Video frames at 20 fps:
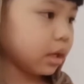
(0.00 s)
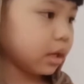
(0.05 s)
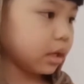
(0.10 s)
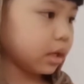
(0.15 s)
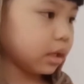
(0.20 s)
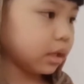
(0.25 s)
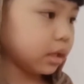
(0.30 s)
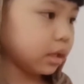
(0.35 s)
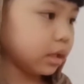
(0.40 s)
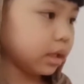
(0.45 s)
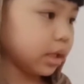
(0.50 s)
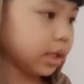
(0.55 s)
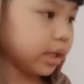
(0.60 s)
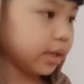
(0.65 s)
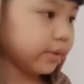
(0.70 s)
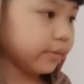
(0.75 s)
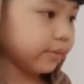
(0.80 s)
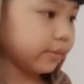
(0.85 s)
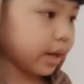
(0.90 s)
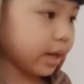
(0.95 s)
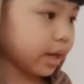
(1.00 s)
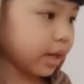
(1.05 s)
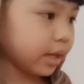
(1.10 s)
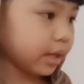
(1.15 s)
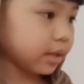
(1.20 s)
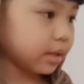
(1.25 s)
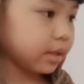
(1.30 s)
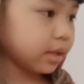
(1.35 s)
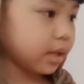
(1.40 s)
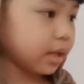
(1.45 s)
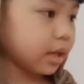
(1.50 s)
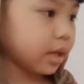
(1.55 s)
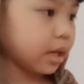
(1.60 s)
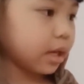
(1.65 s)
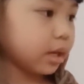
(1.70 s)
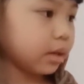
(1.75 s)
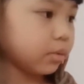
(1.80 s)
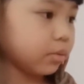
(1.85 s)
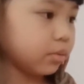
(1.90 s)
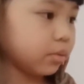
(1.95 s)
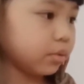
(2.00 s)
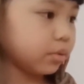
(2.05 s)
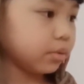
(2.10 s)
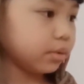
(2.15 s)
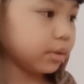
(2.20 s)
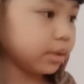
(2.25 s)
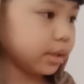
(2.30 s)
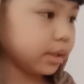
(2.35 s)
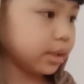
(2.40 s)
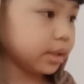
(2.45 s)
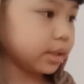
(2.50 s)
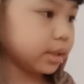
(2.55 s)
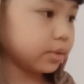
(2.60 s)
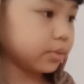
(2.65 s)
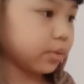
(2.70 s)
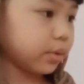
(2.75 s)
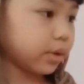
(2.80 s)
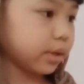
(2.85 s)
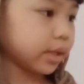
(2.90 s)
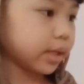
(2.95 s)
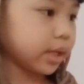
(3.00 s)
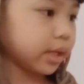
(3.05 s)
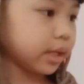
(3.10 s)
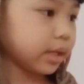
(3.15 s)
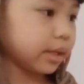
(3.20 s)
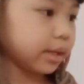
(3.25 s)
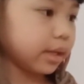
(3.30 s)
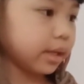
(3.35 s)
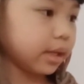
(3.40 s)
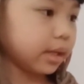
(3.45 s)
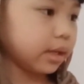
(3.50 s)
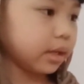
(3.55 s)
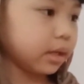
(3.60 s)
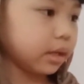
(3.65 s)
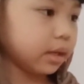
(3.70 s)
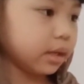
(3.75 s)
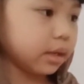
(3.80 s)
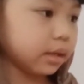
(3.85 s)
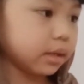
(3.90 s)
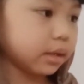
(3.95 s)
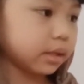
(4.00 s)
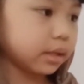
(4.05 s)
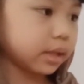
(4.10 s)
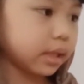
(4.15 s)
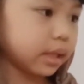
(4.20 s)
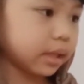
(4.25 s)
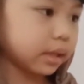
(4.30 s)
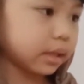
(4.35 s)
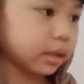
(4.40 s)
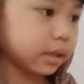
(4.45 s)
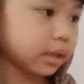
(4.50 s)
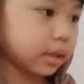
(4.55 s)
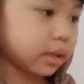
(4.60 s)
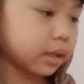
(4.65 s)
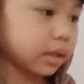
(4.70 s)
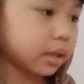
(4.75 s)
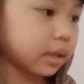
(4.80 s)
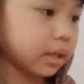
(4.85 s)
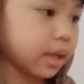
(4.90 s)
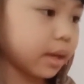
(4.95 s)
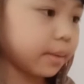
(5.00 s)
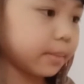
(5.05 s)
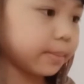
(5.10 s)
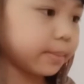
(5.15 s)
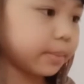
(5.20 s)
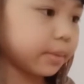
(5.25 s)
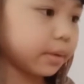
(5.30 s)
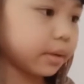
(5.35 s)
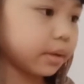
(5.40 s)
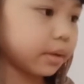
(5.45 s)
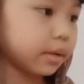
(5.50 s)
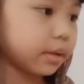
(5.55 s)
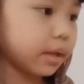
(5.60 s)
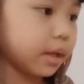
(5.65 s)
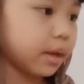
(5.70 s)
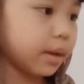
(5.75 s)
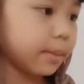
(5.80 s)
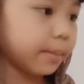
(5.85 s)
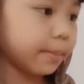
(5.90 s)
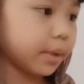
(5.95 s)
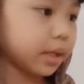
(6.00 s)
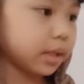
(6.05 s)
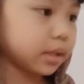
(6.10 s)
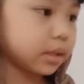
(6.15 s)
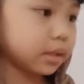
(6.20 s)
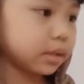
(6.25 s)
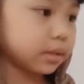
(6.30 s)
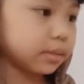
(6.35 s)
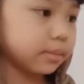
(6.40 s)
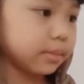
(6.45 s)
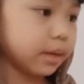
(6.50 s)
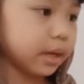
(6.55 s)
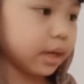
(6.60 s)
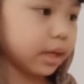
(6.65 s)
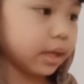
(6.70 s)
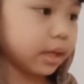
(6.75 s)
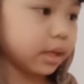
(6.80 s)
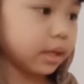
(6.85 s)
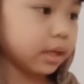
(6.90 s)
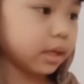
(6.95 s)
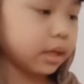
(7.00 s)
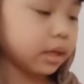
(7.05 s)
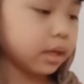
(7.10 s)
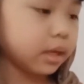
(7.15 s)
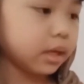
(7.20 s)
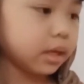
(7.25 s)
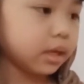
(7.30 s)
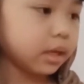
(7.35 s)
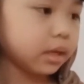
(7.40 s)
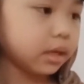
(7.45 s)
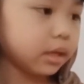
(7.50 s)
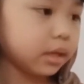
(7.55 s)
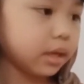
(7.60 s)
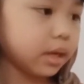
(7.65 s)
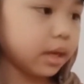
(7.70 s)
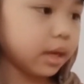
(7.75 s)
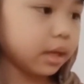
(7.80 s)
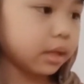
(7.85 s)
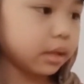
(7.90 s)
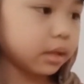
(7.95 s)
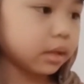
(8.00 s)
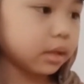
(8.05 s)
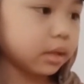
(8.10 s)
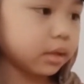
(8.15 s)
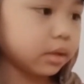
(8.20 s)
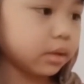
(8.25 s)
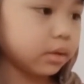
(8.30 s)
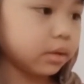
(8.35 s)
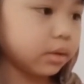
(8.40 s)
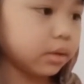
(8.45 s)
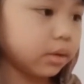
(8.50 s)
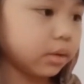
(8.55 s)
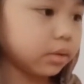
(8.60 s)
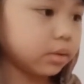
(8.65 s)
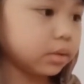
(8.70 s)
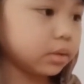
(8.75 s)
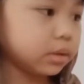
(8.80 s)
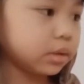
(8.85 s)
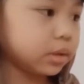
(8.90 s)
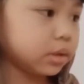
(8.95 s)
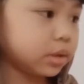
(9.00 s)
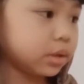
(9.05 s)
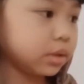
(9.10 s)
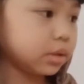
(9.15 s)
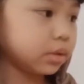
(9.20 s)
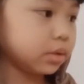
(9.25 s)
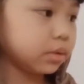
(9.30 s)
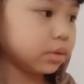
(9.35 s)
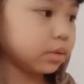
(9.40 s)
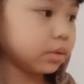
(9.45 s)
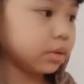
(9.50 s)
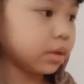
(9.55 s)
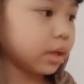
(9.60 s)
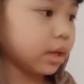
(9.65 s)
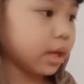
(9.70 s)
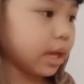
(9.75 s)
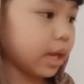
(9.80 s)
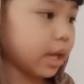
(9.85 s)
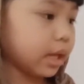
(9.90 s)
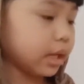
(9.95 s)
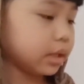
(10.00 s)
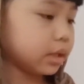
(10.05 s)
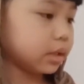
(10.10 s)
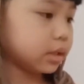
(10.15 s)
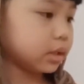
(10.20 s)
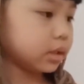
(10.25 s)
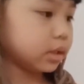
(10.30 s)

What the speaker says: A Levite who is walking in the temple passed by that road too and